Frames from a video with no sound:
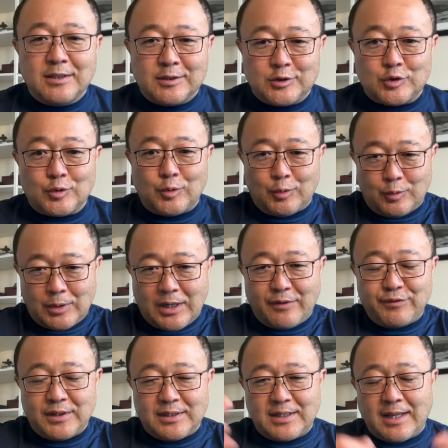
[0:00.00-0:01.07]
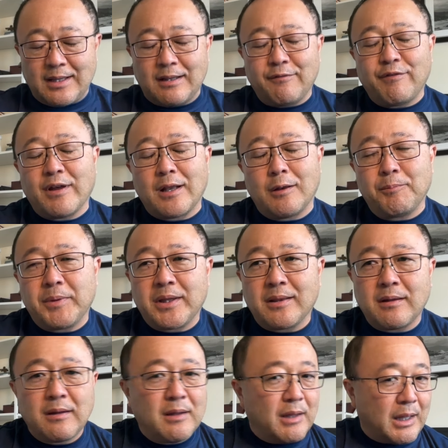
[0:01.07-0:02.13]
to go after that development,
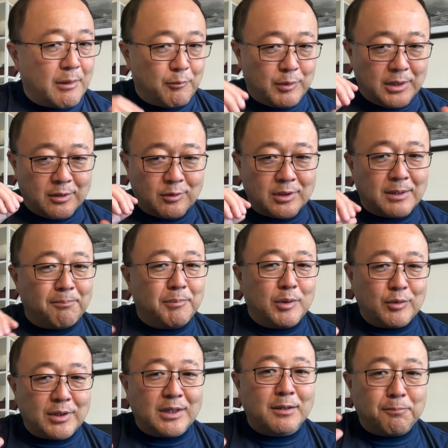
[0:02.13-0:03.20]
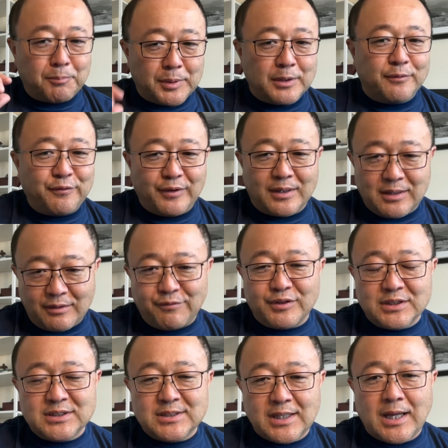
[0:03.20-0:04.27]
and we are going to build it perfect the
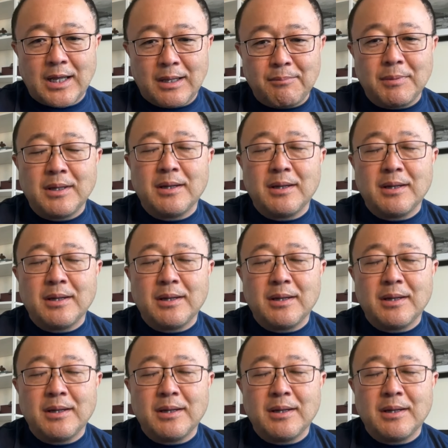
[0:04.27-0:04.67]
first time,